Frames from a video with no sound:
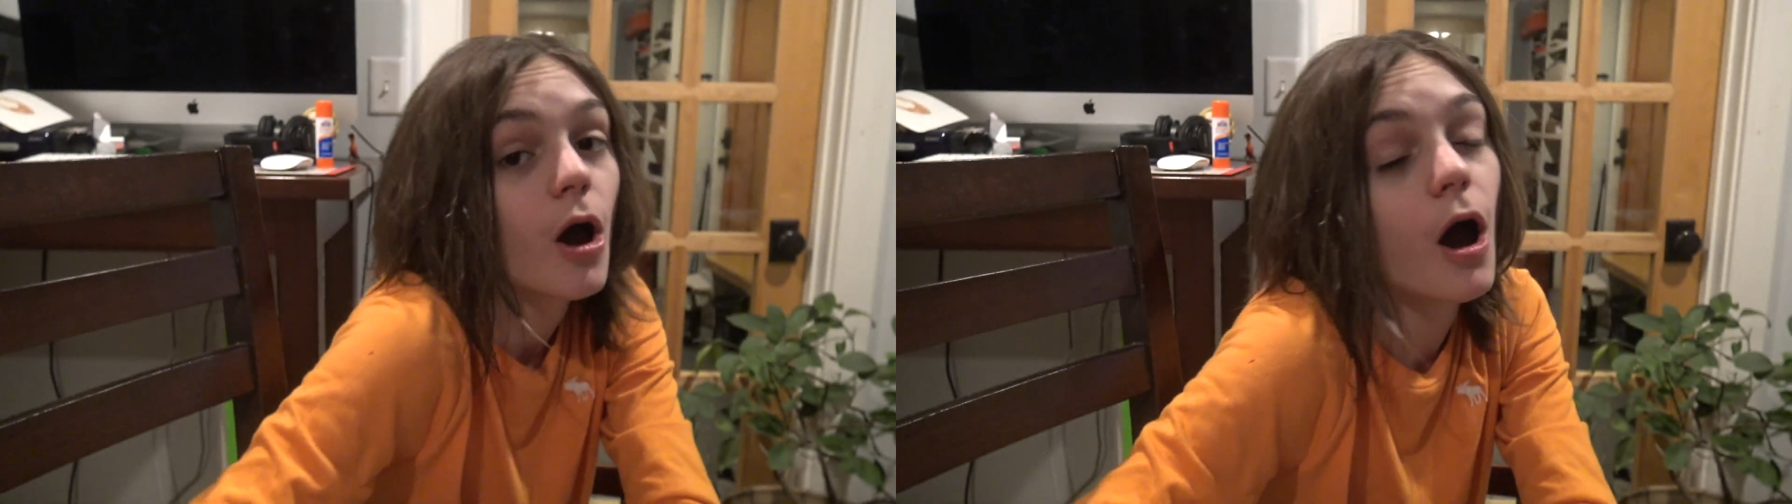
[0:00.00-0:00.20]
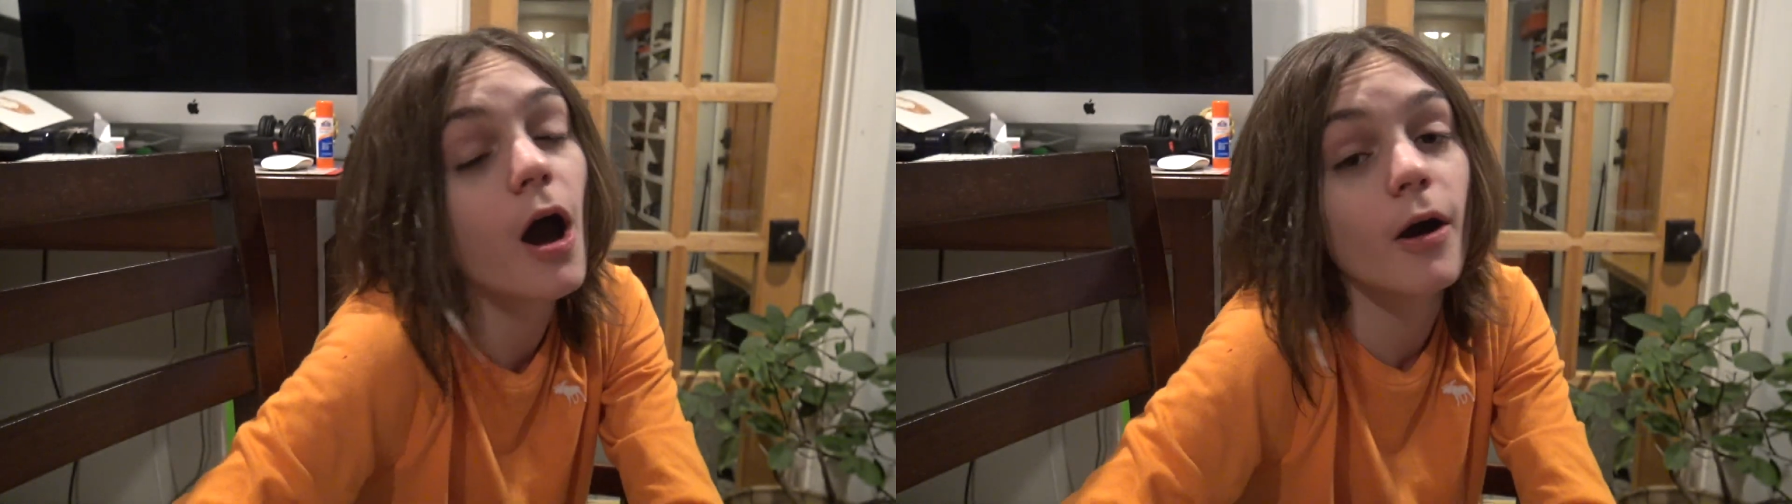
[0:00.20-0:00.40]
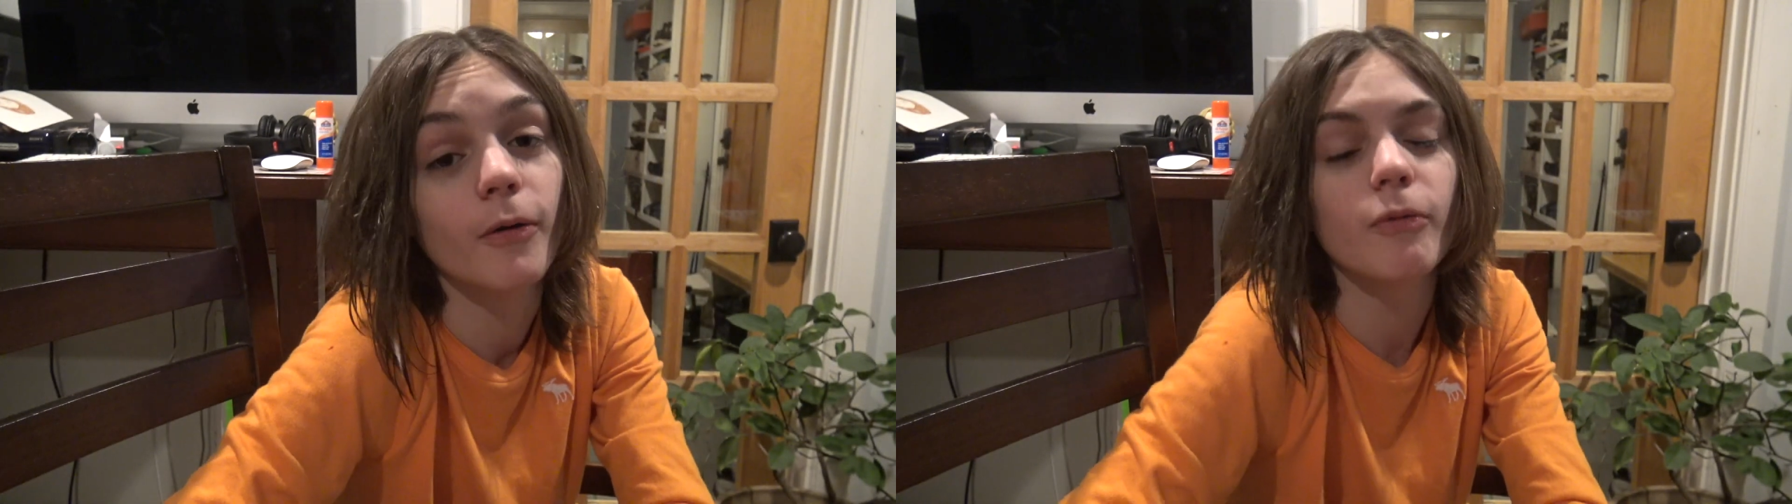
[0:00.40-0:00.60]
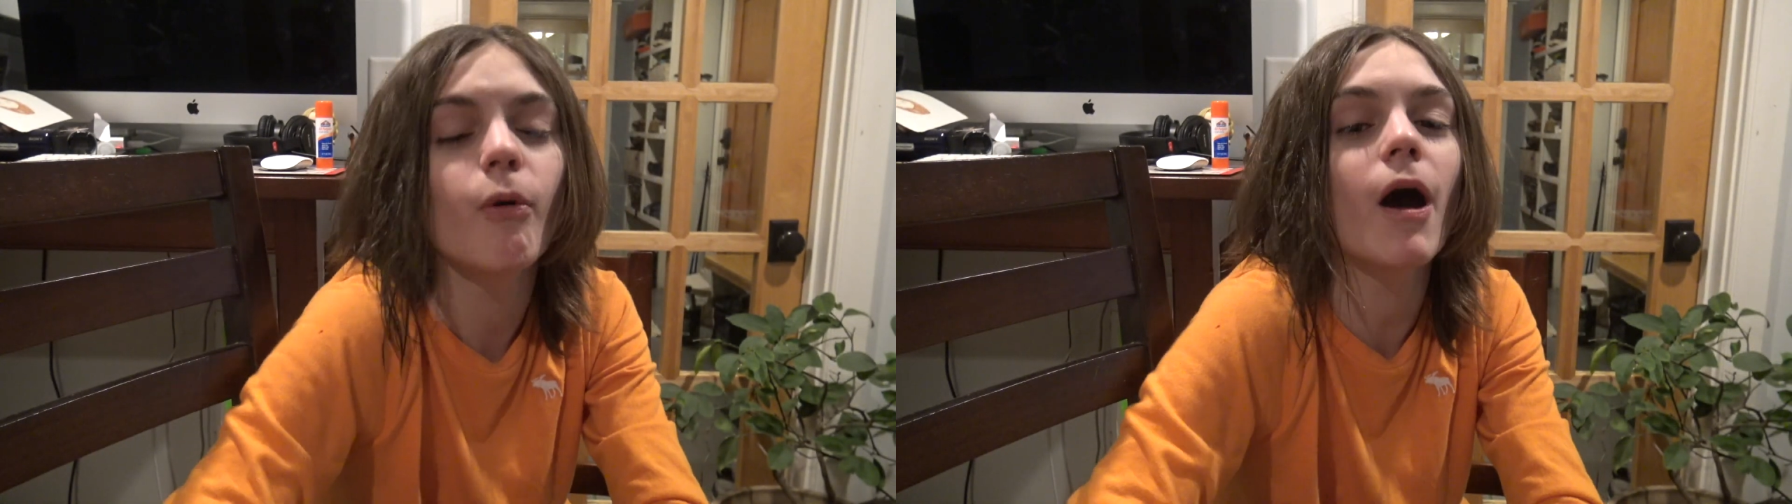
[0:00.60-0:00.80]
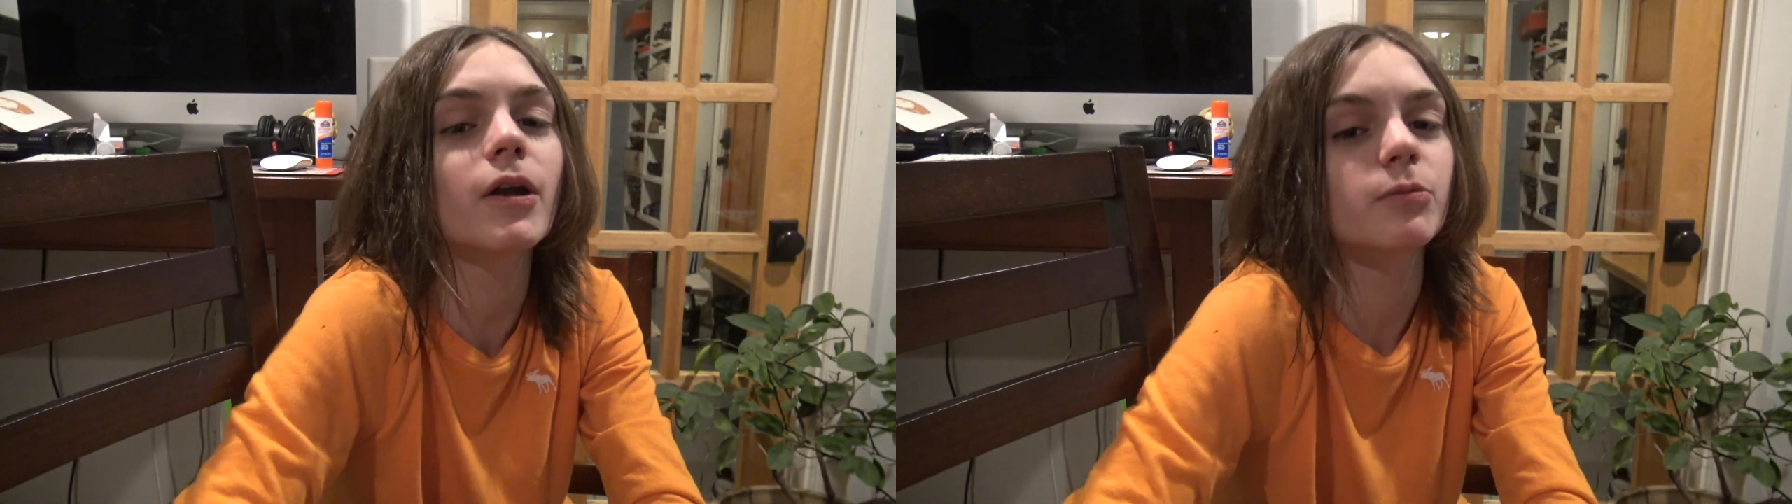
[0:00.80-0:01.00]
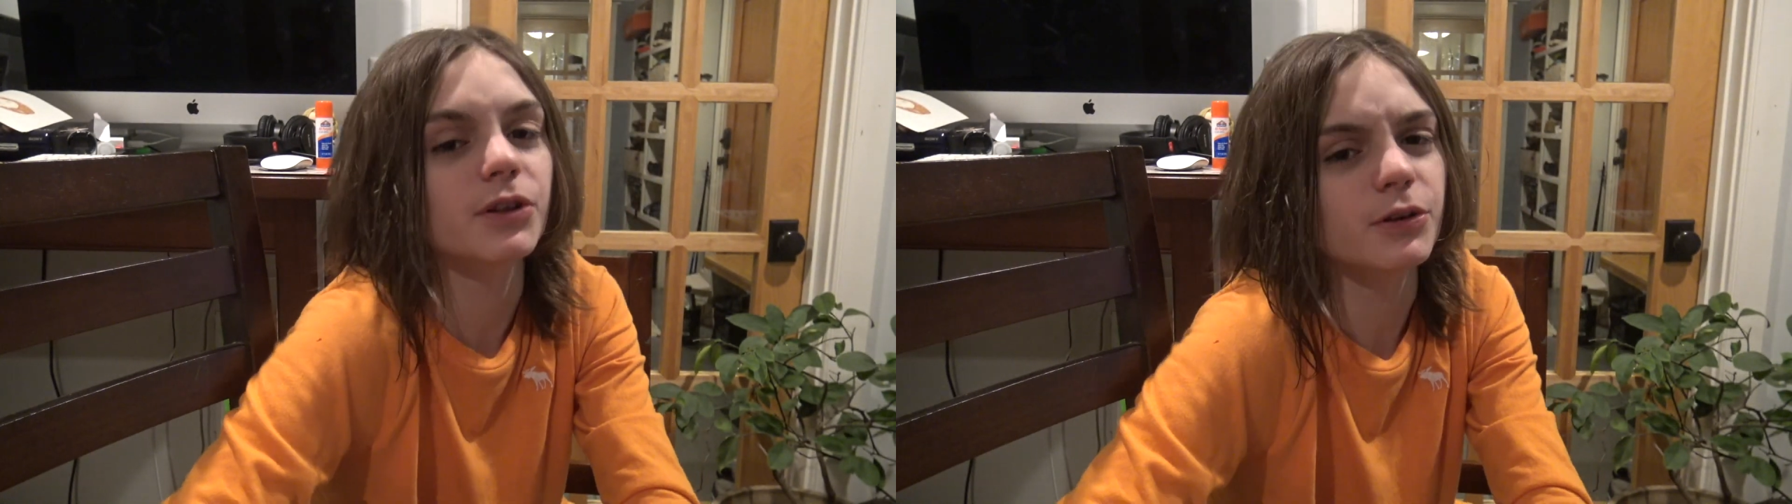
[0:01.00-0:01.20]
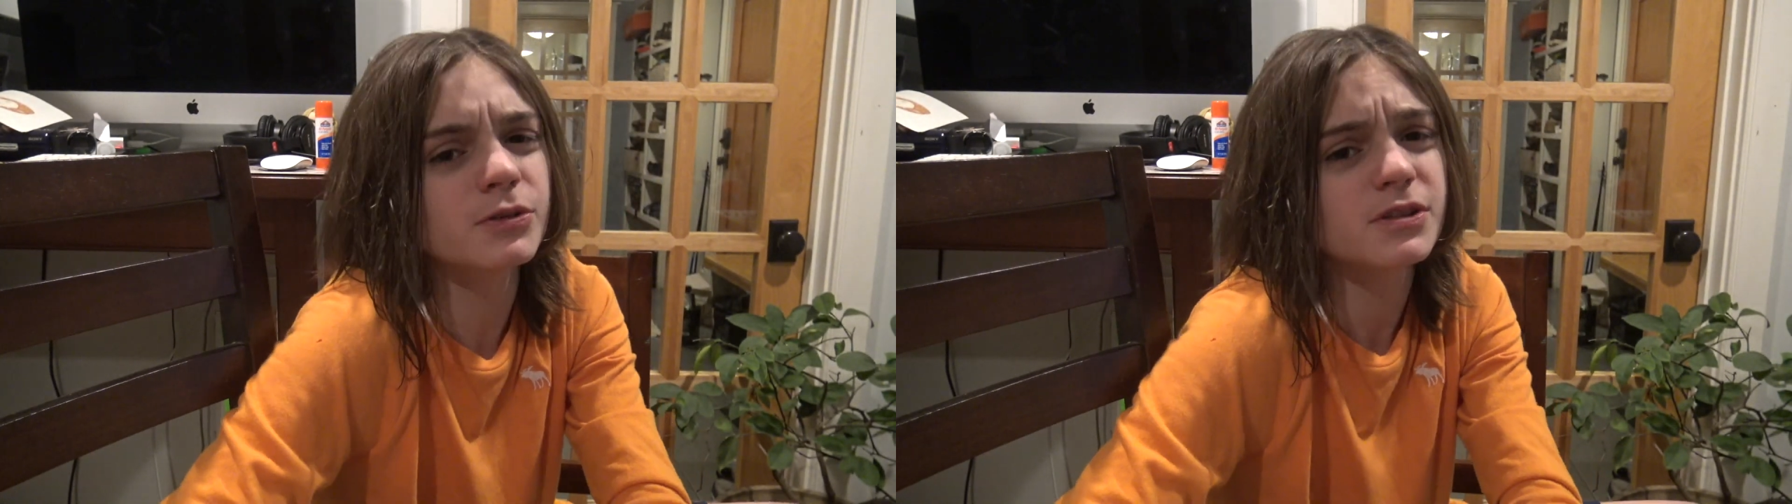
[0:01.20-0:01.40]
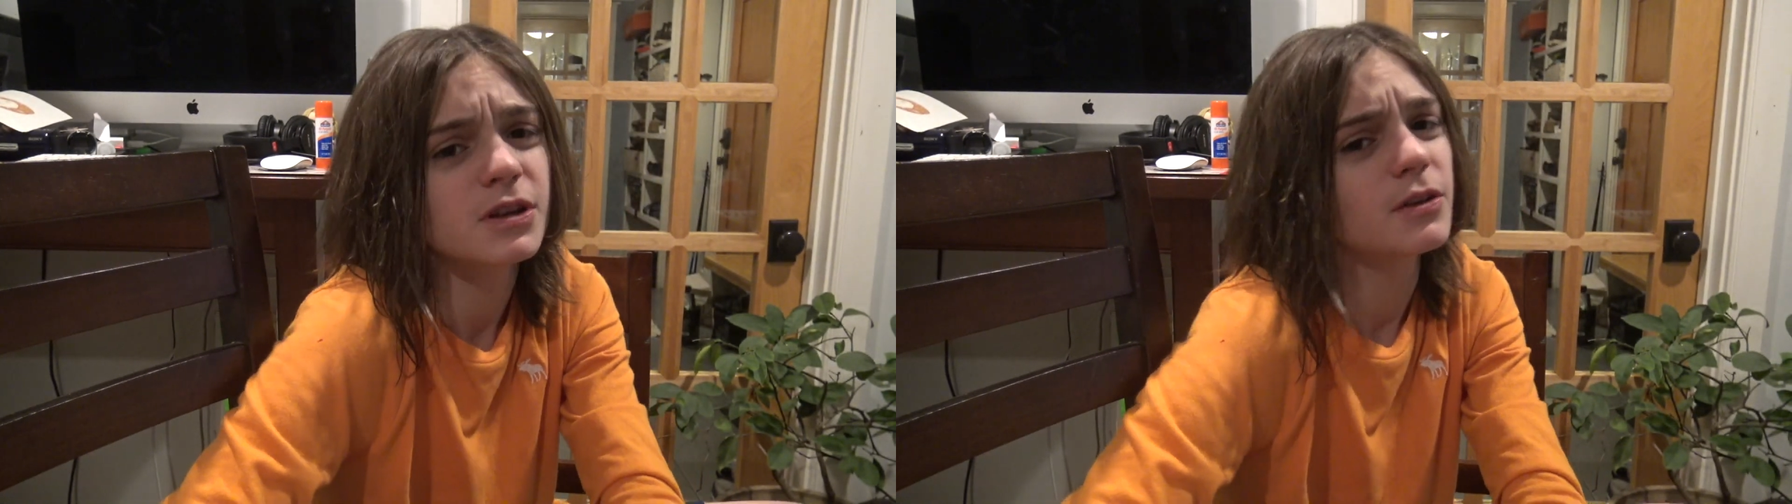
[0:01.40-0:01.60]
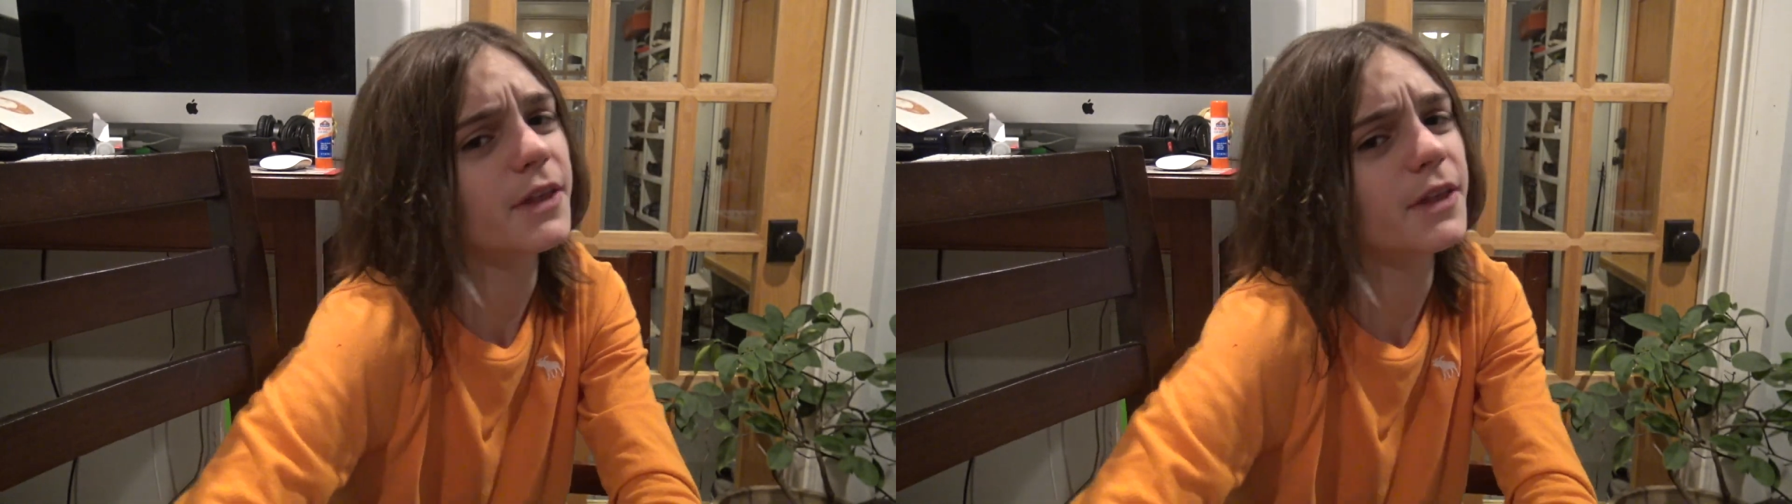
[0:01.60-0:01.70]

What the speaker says: oh, water balloons,